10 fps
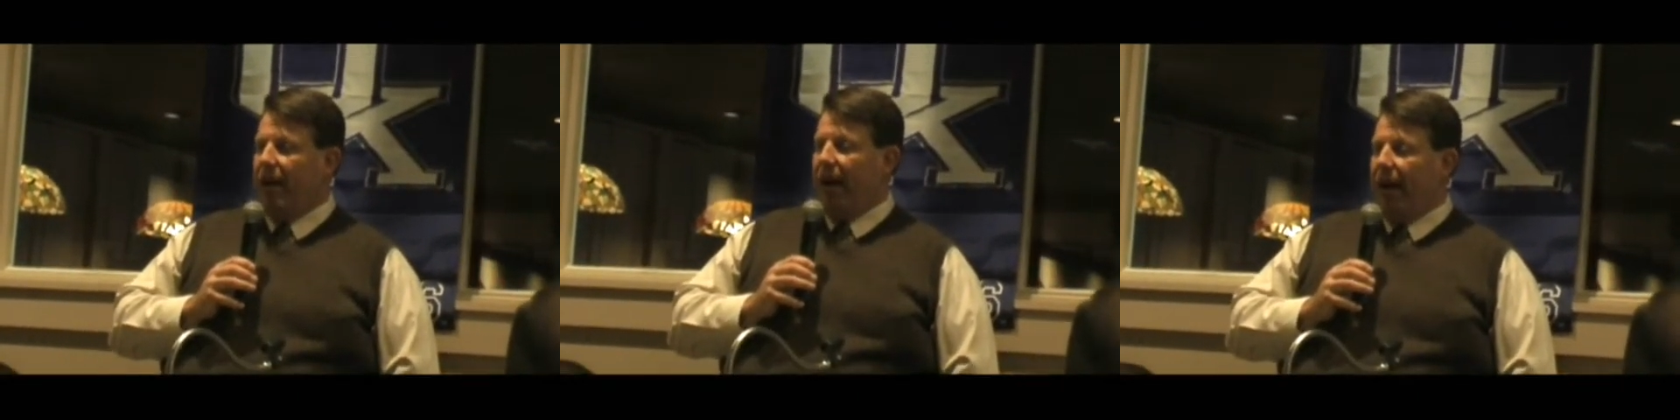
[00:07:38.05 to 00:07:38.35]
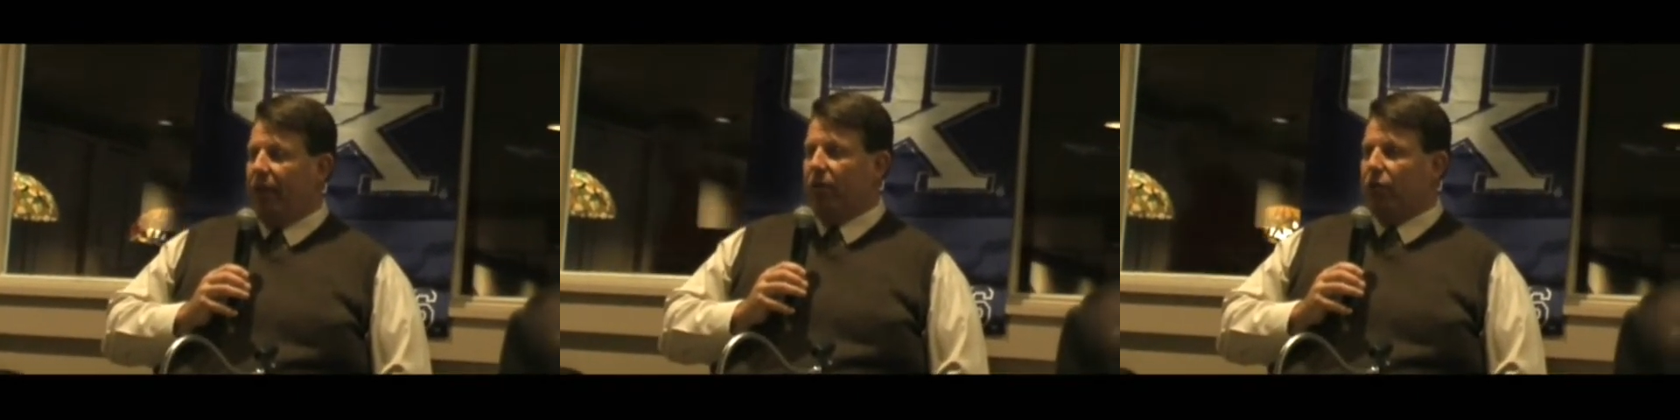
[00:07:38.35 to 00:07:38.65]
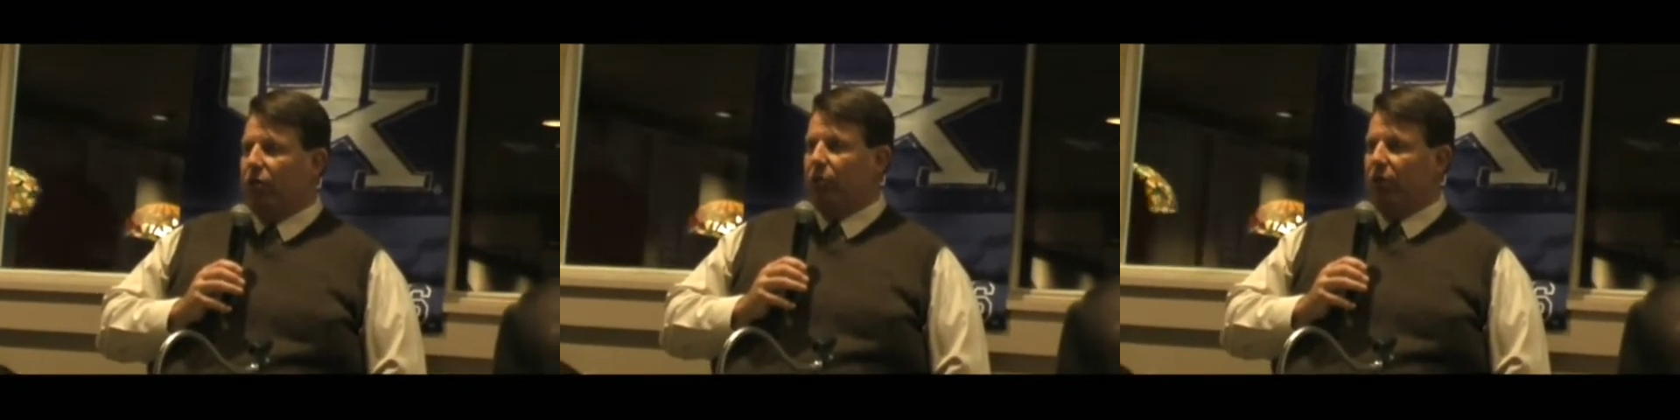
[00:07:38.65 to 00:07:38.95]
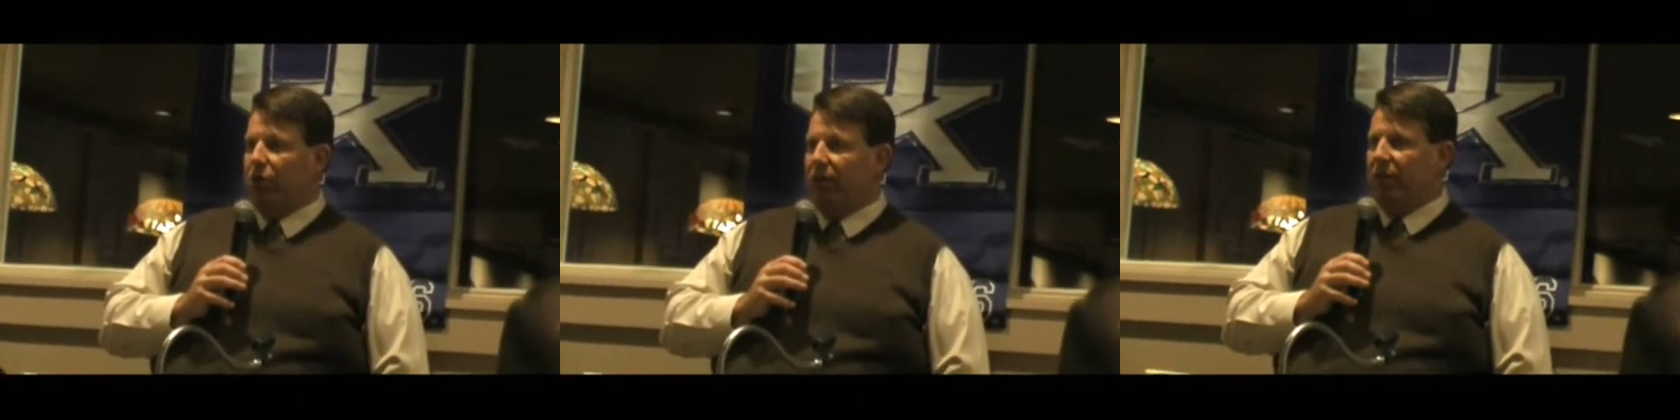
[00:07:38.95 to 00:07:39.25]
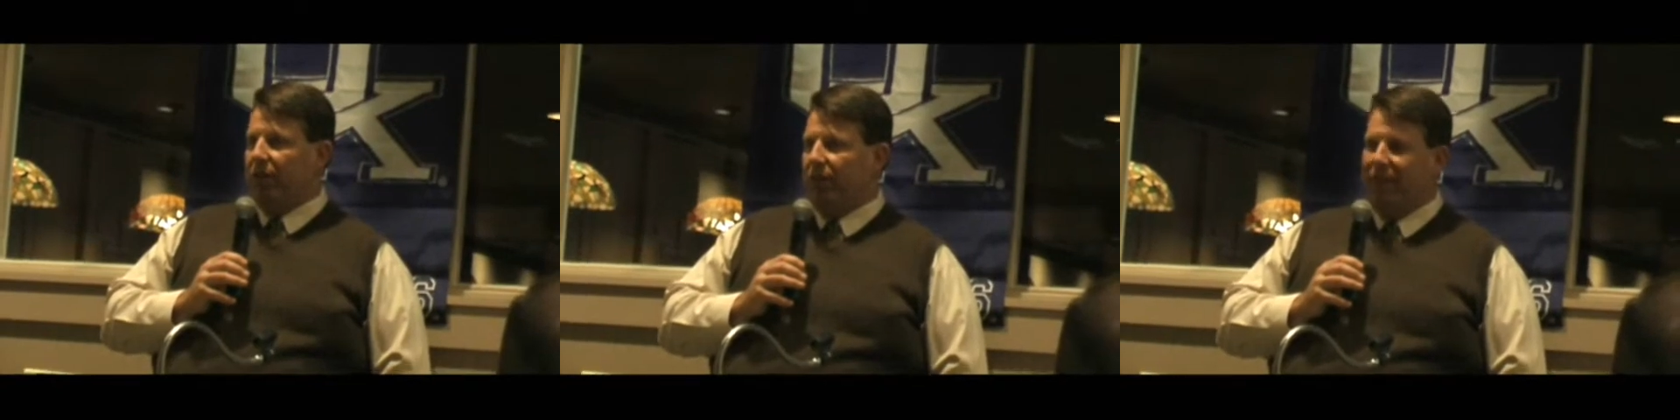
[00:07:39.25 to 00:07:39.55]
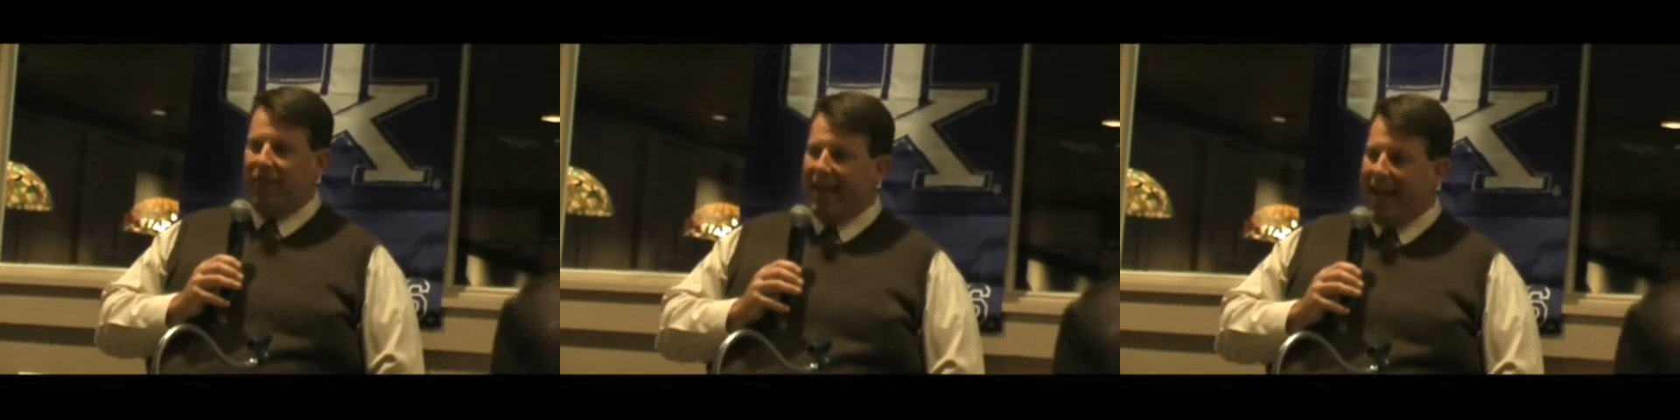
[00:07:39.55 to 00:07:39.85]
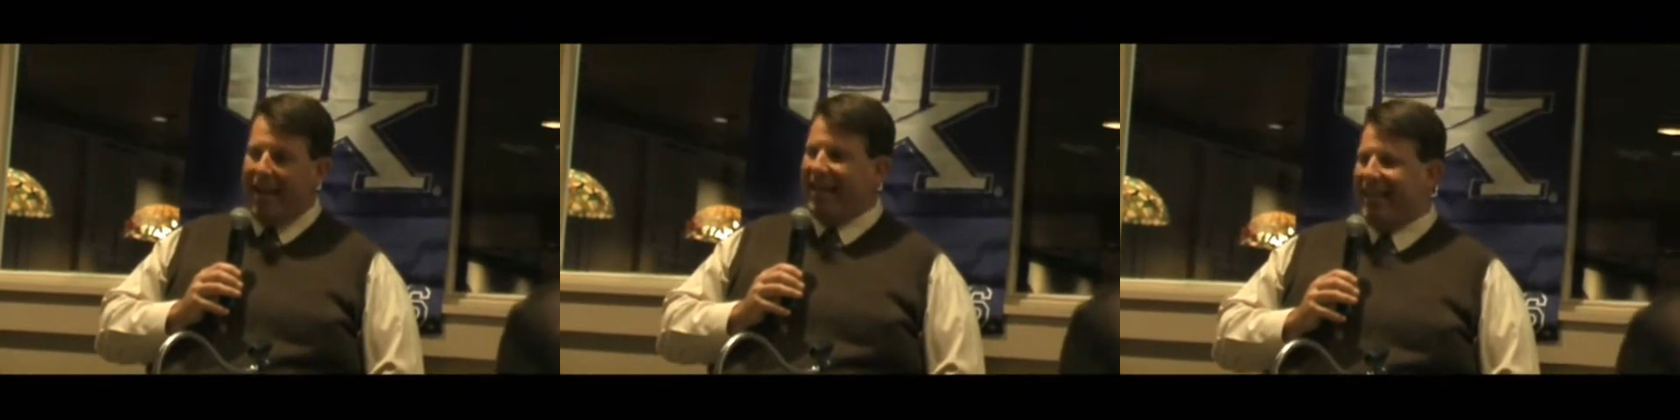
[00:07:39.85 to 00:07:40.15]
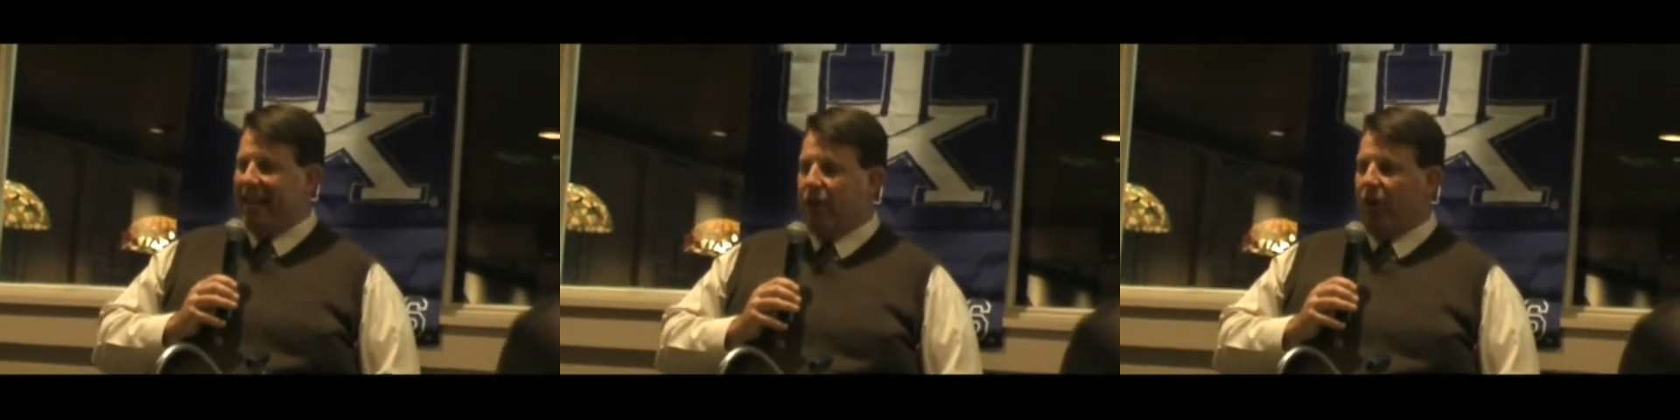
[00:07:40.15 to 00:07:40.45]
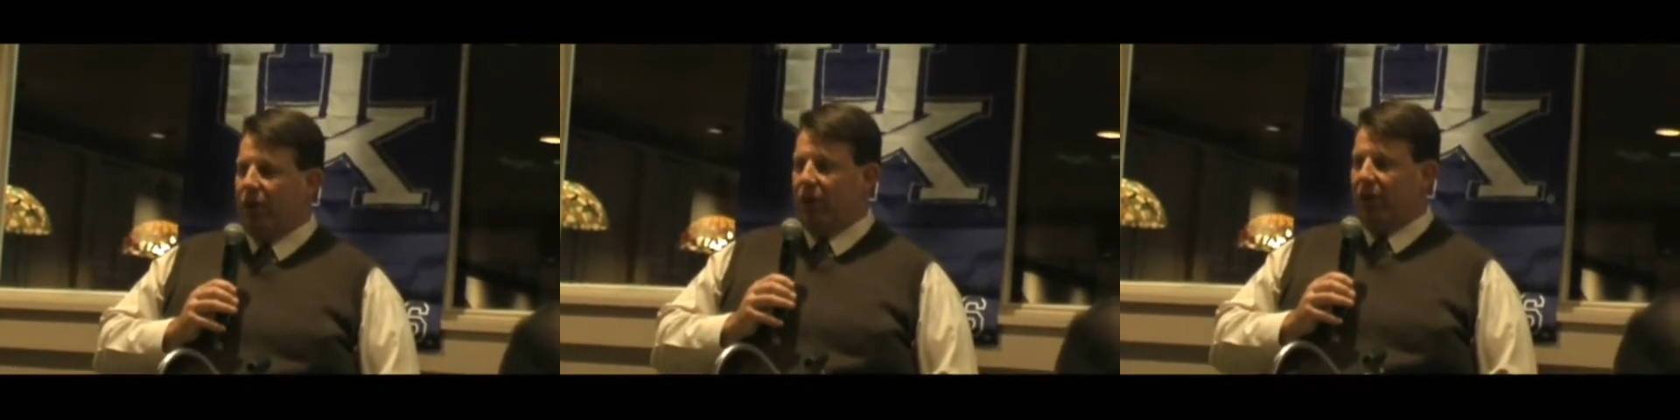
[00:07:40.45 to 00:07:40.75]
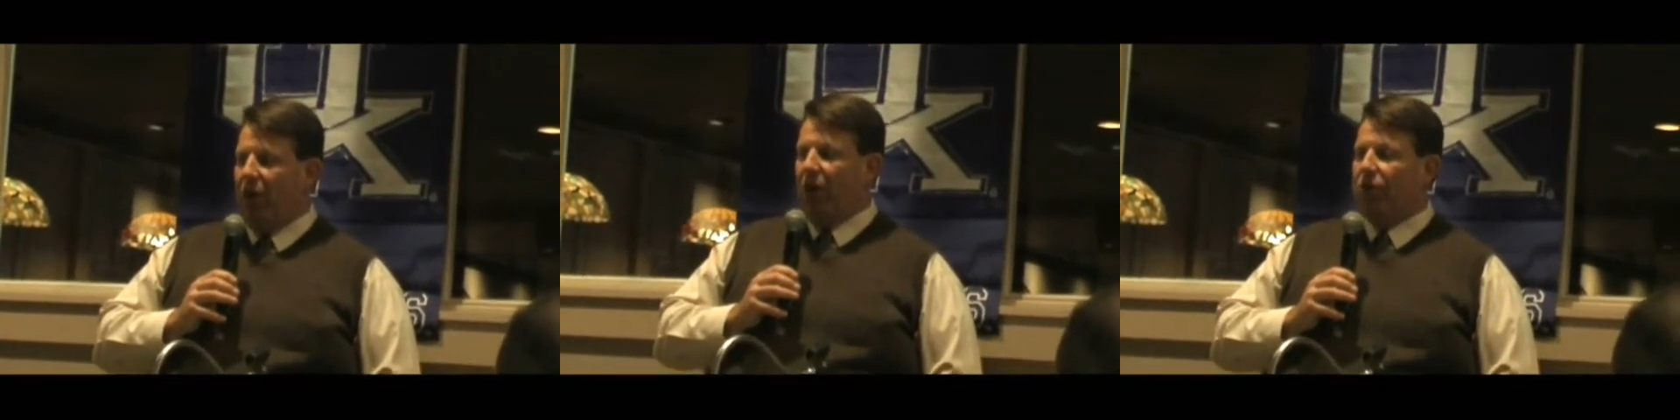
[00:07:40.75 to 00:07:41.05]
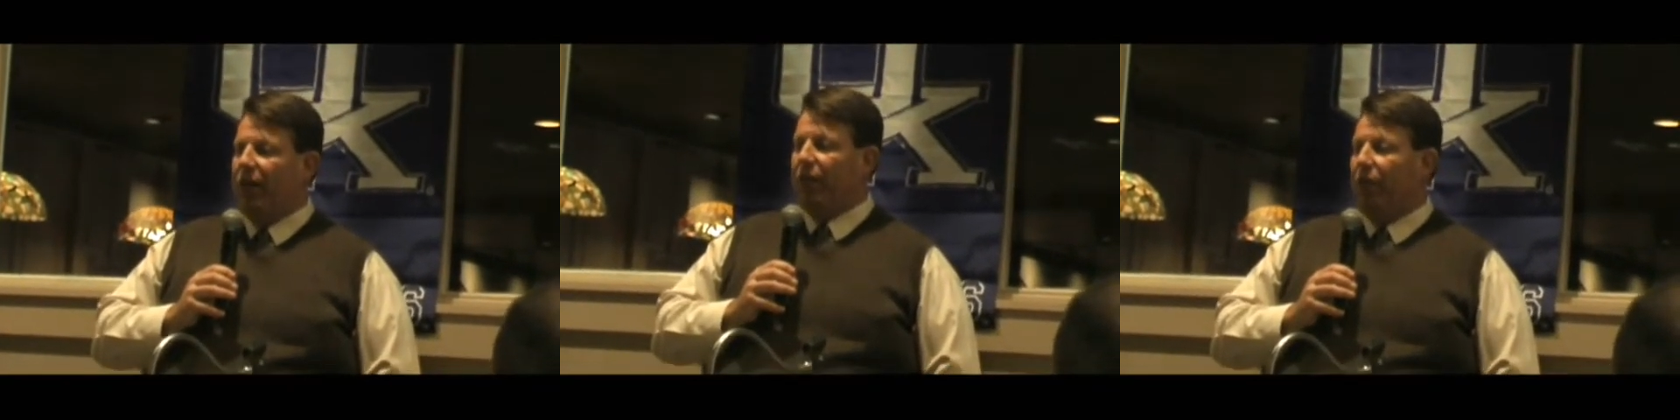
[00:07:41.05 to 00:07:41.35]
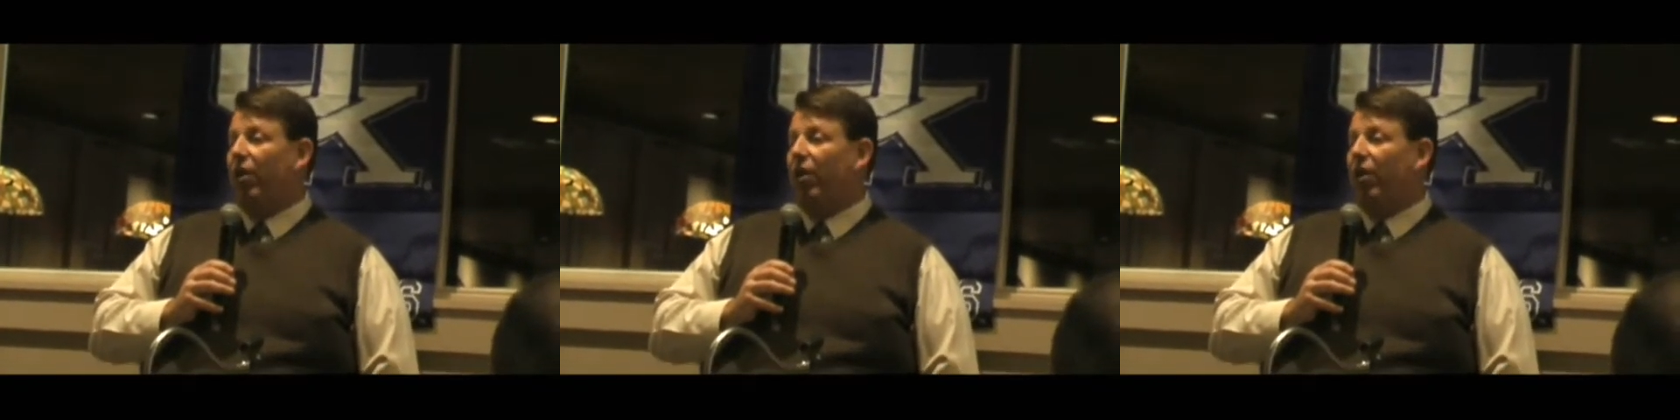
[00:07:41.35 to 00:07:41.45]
and the university's position is that if they can't get the lawyers together,